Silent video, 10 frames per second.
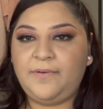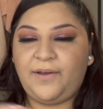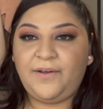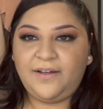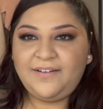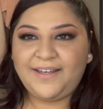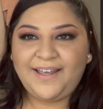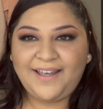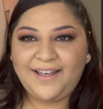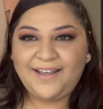
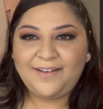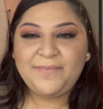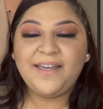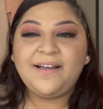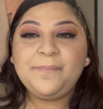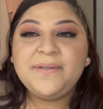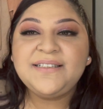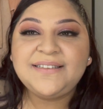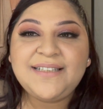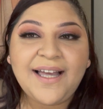Okay, makeup
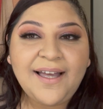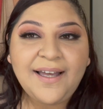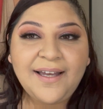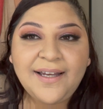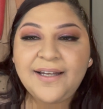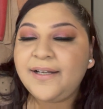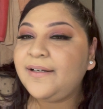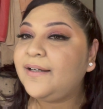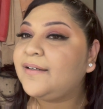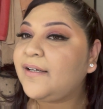is done.